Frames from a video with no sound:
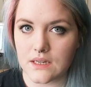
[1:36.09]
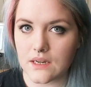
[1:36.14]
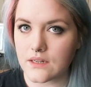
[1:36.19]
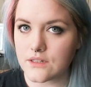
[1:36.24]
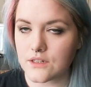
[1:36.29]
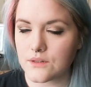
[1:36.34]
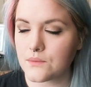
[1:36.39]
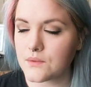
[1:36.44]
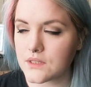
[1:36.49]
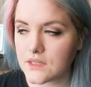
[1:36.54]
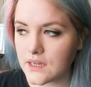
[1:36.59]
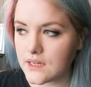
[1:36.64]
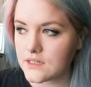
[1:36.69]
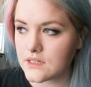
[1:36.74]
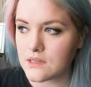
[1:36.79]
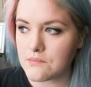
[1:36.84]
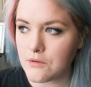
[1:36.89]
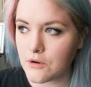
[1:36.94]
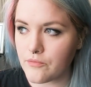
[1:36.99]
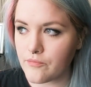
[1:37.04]
I don't want to get
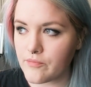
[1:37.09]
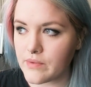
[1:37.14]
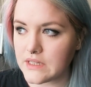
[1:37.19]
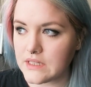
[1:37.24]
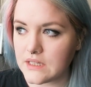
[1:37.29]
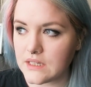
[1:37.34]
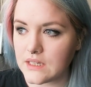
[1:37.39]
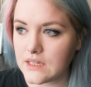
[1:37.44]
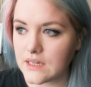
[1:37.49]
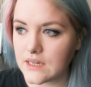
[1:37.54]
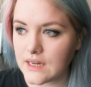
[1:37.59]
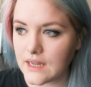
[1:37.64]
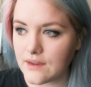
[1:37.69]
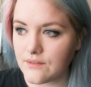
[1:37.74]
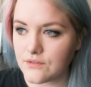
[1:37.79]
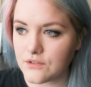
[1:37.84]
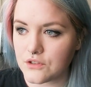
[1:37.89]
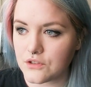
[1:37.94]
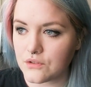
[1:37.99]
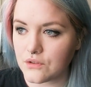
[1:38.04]
to the bottom of my tea and
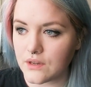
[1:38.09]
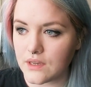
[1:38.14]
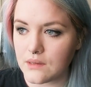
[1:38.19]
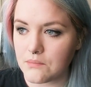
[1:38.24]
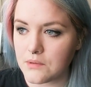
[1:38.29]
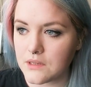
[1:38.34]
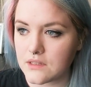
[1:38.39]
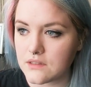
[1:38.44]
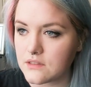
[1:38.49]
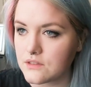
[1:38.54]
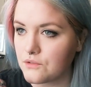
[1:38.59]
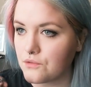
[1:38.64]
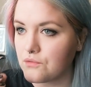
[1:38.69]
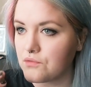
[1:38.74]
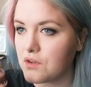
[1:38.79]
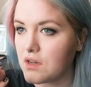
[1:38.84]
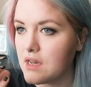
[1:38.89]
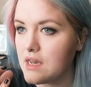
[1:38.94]
have soggy bits of